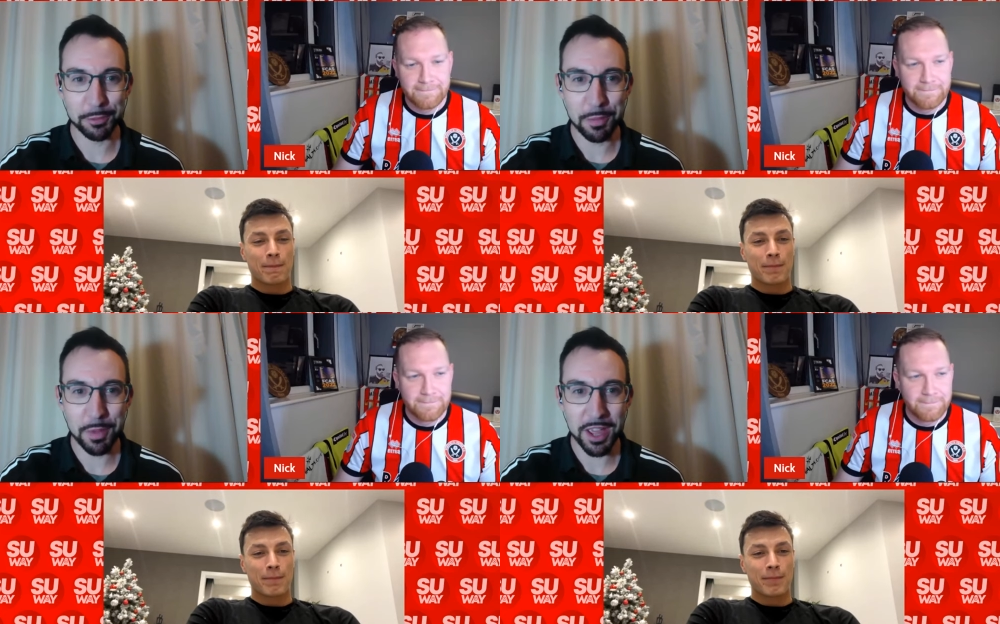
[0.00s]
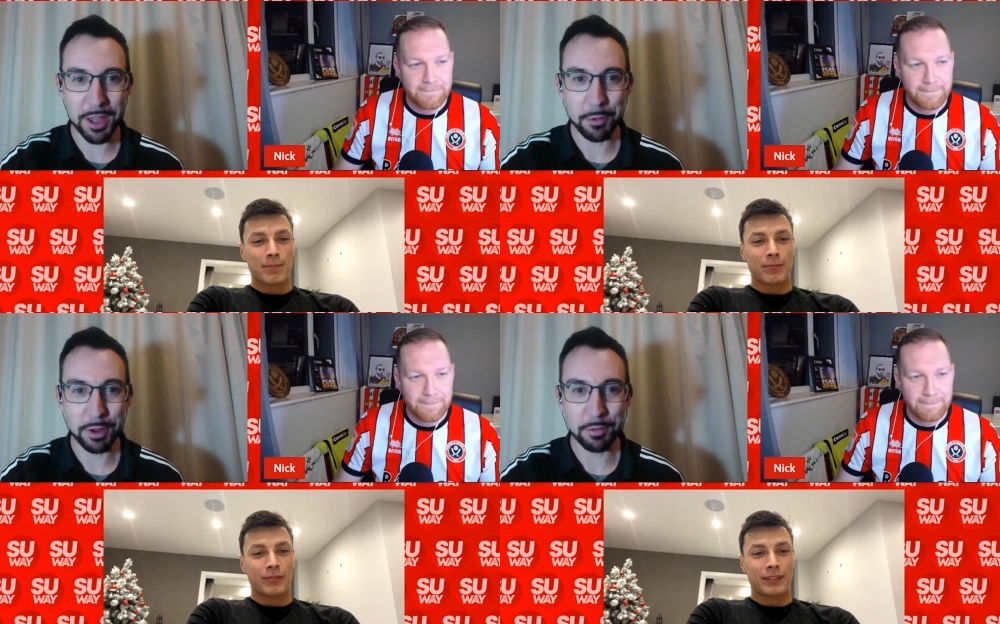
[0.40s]
Speaker 1: of
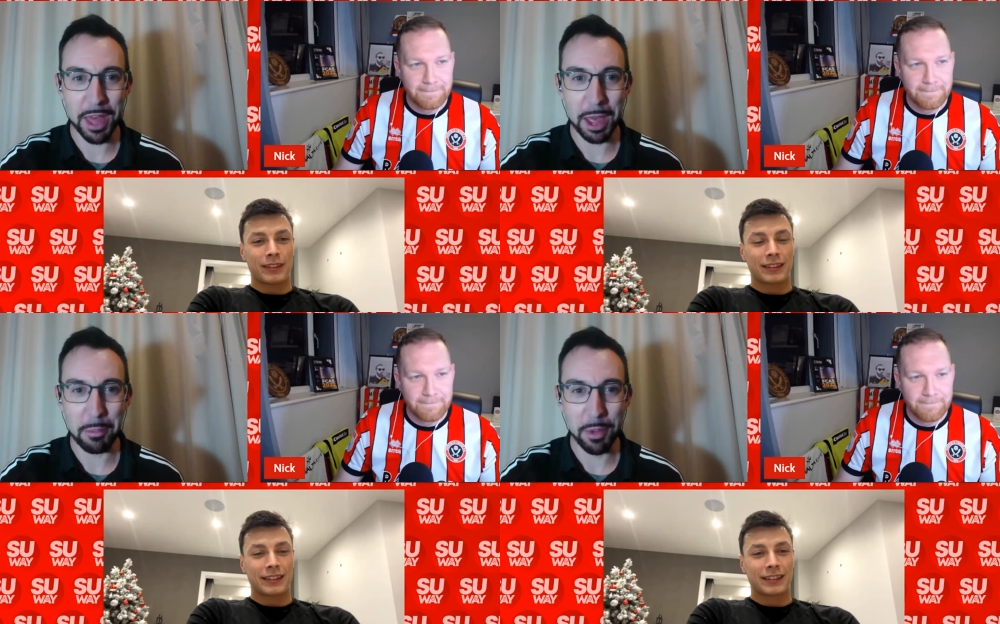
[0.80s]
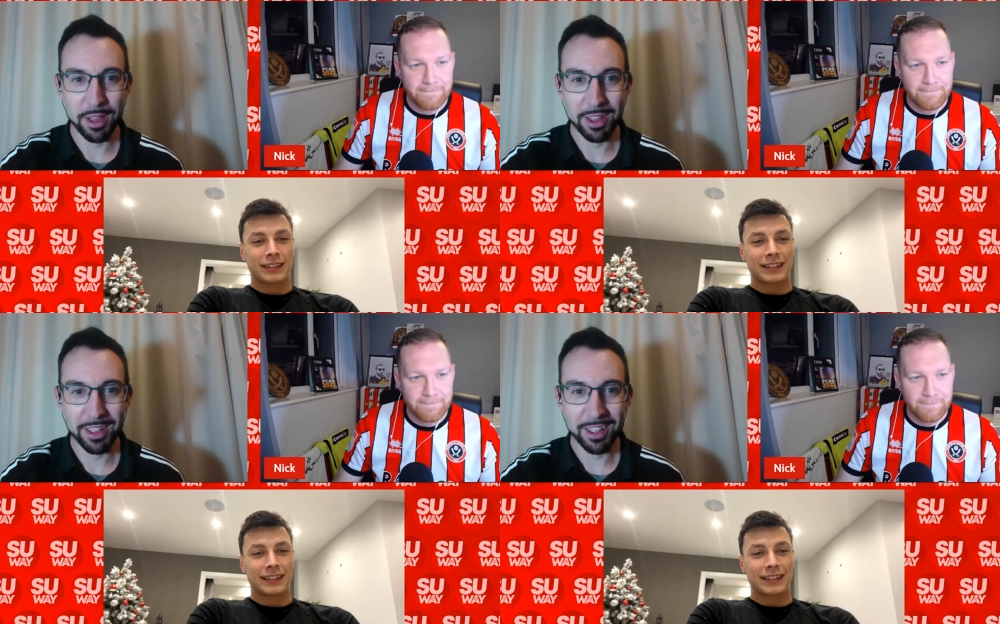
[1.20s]
me with them
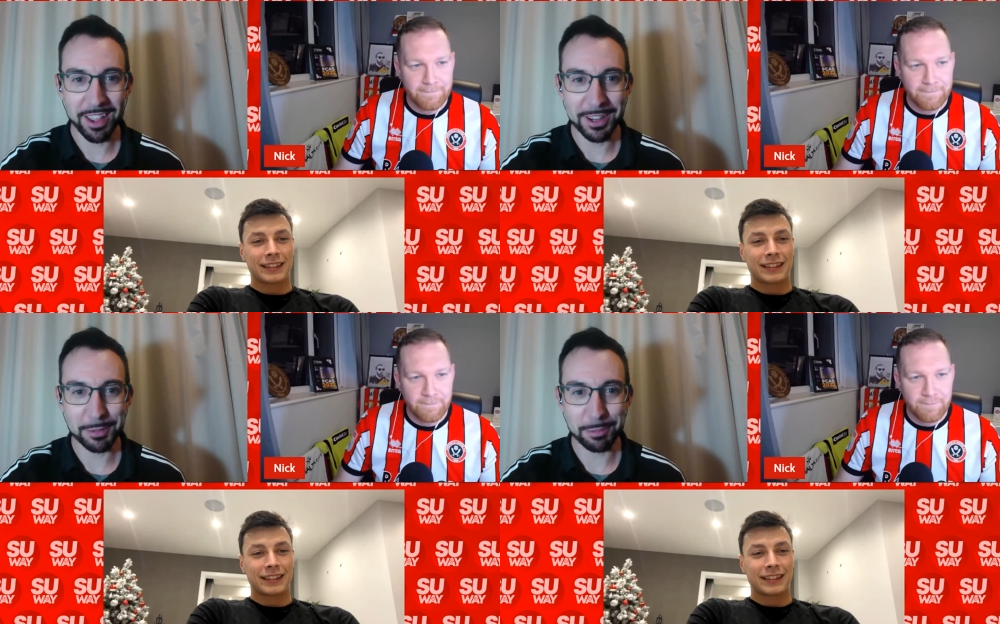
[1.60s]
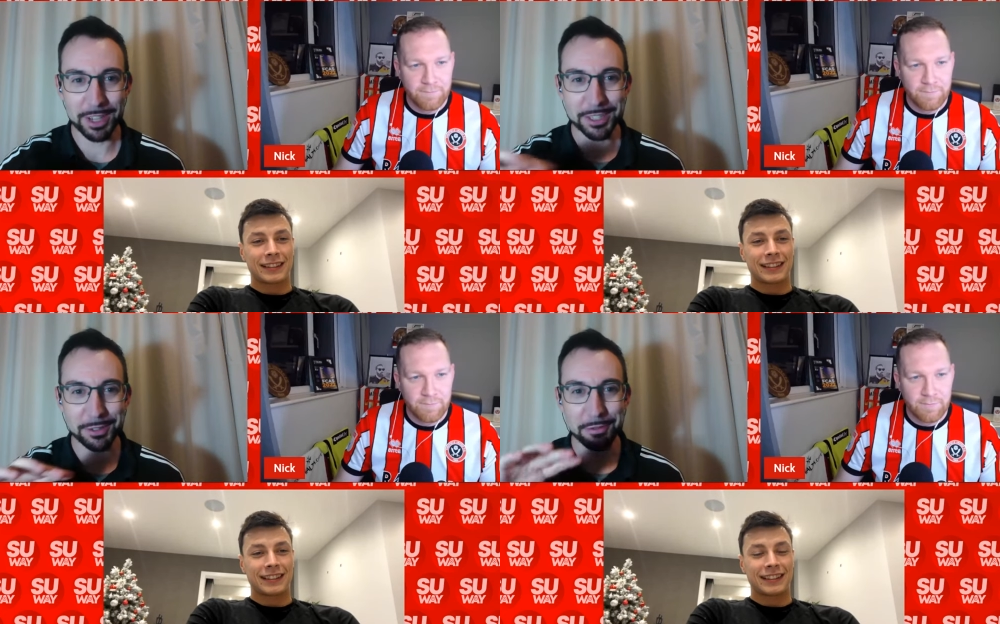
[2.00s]
in this
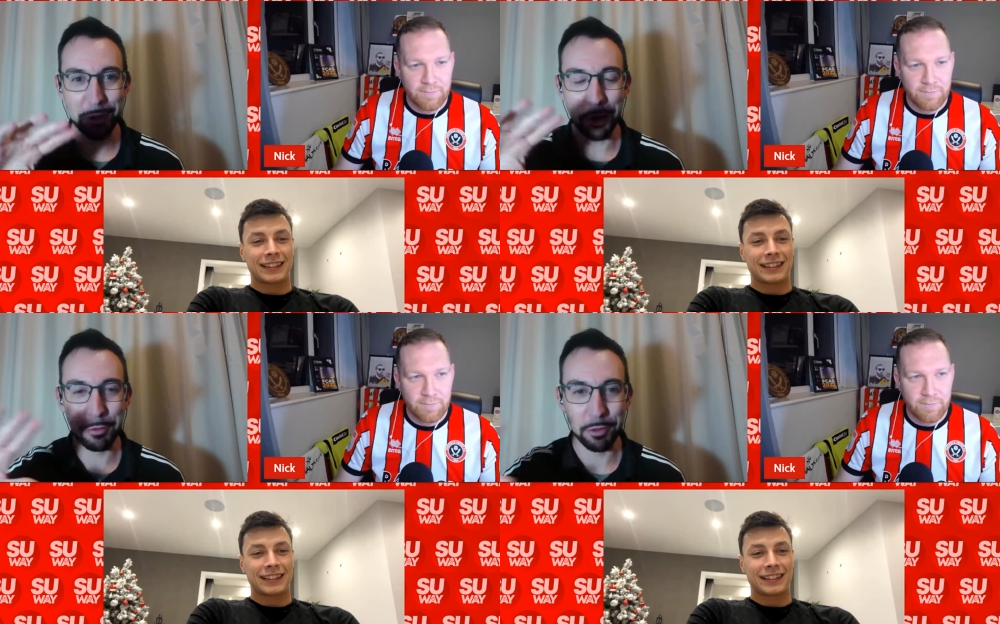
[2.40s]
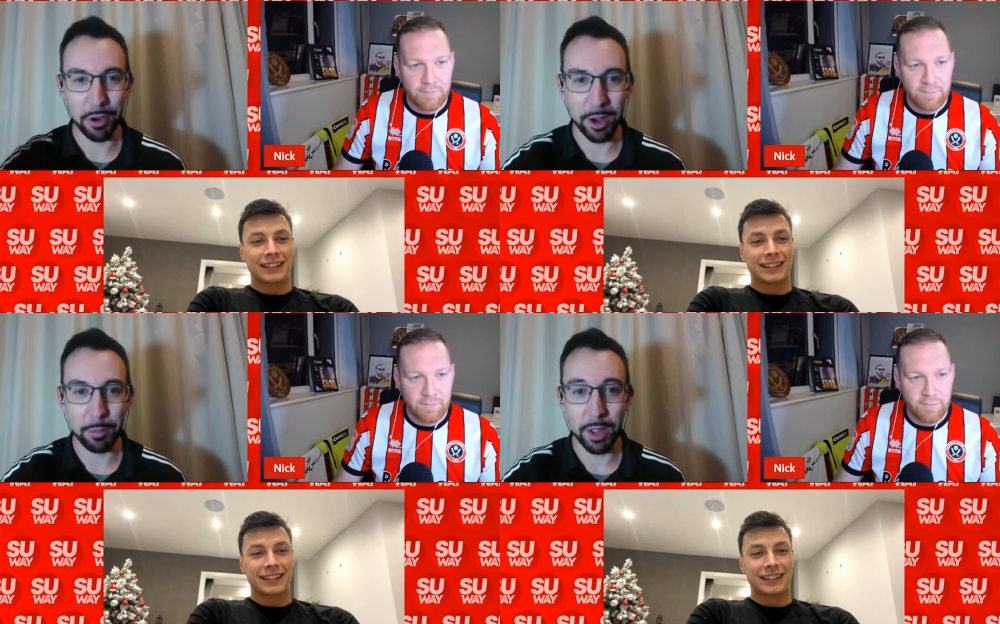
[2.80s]
massive photo
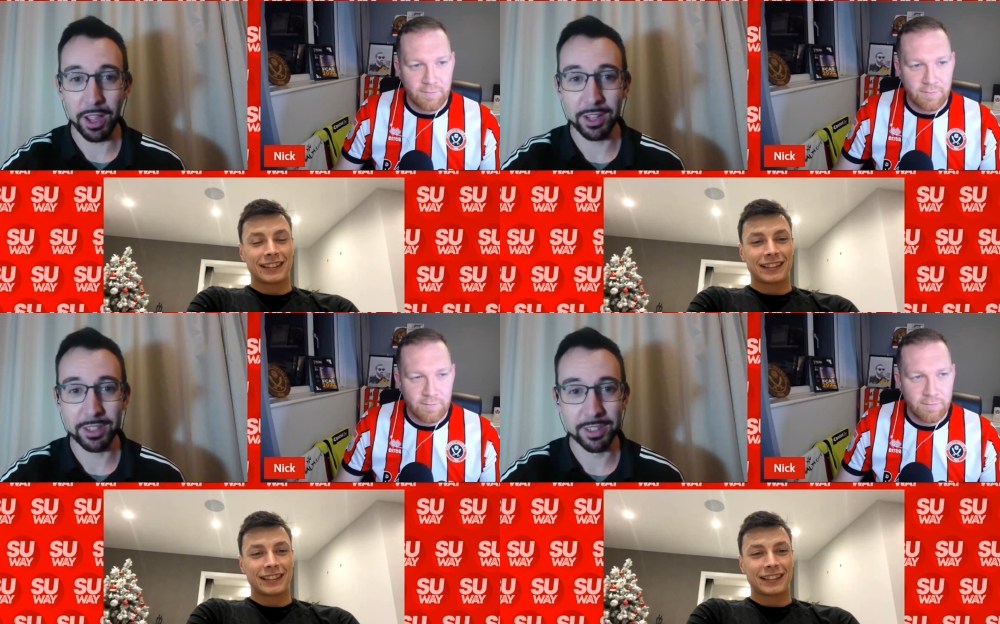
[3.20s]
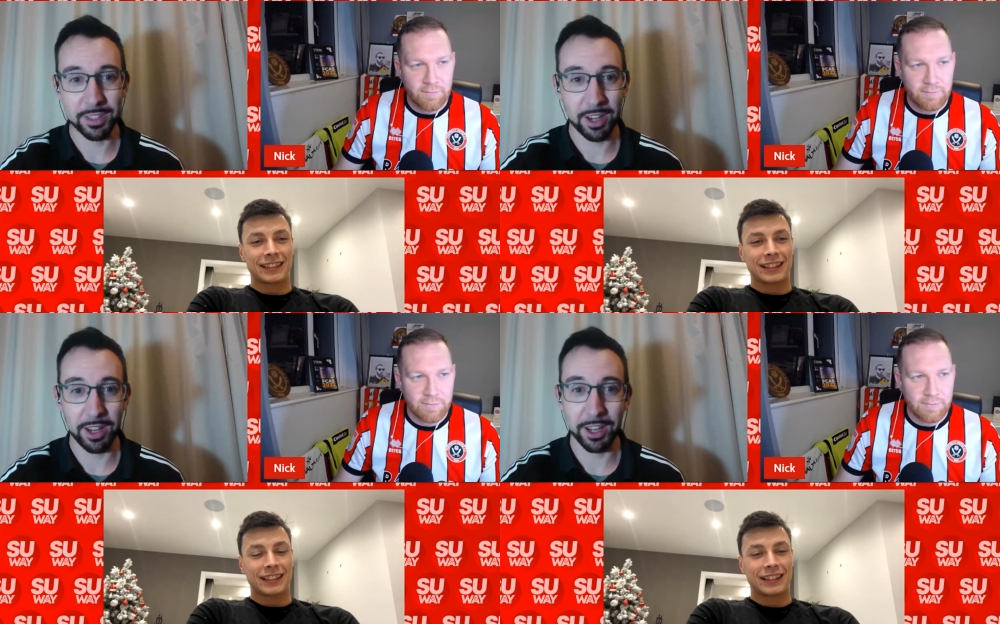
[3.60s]
frame, and
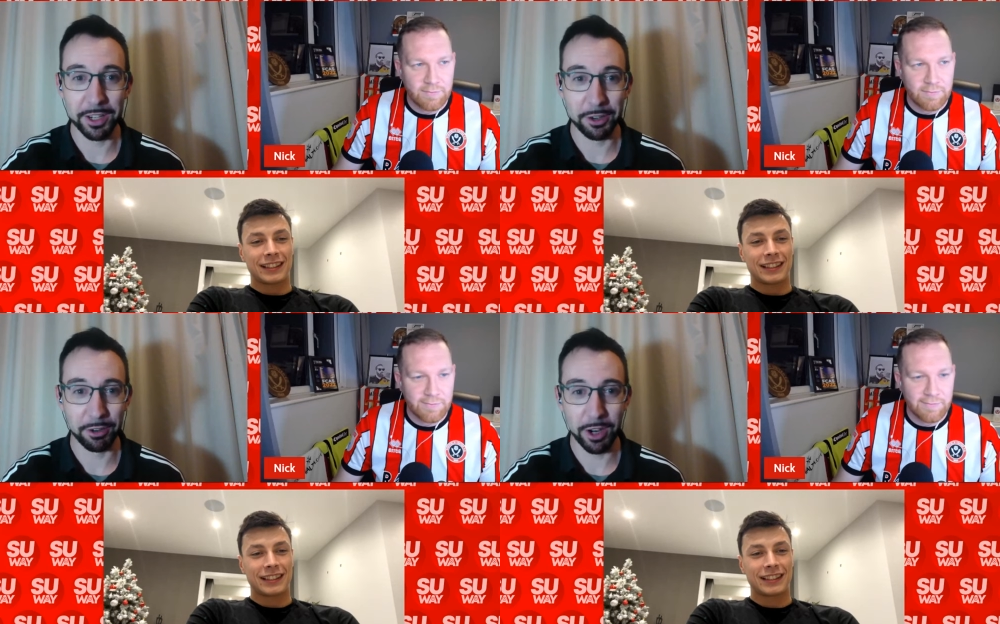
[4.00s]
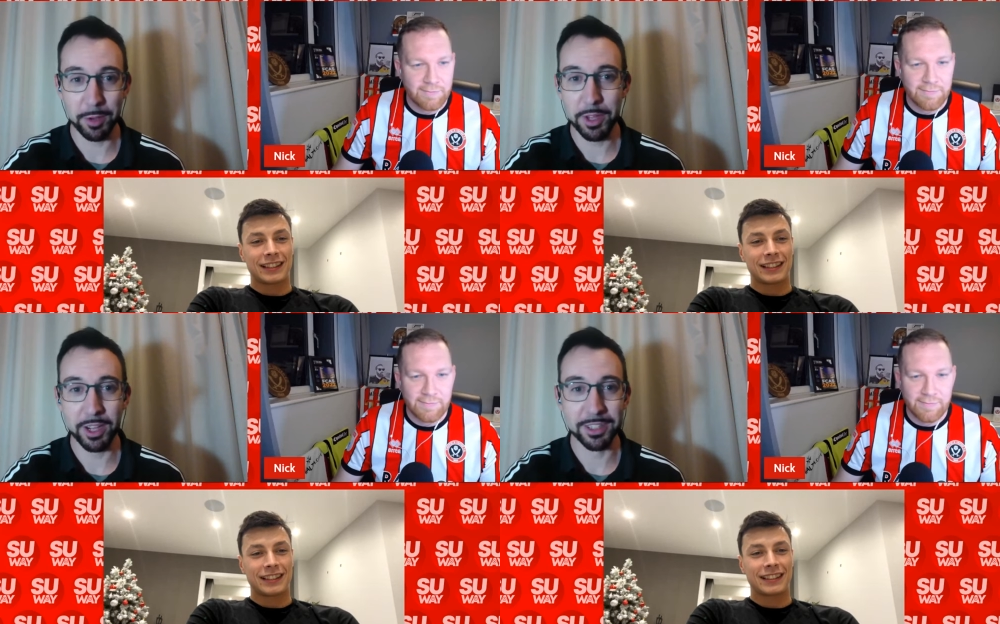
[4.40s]
I
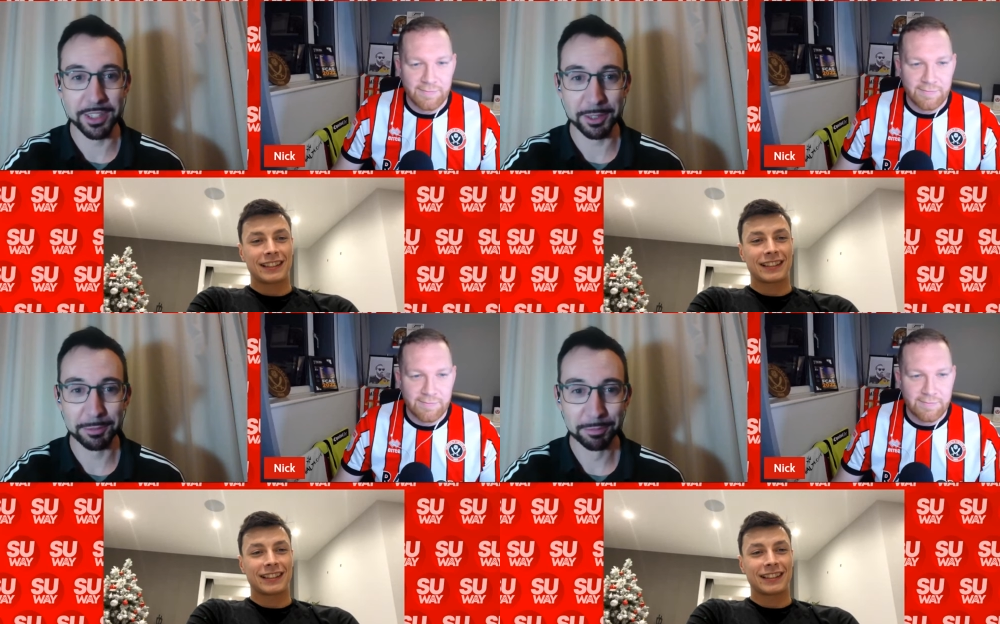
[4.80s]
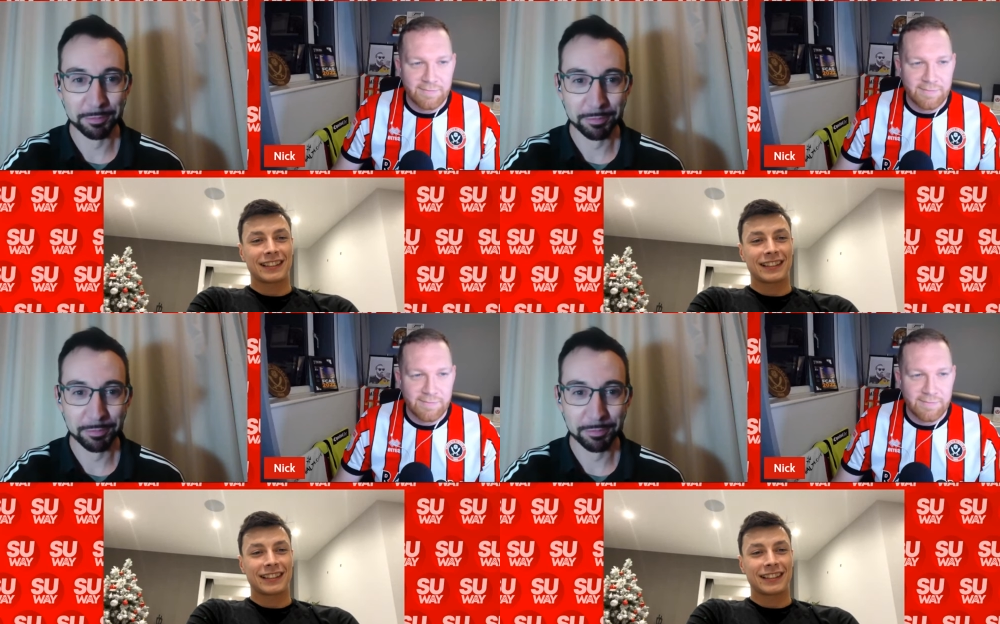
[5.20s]
cried my eyes out.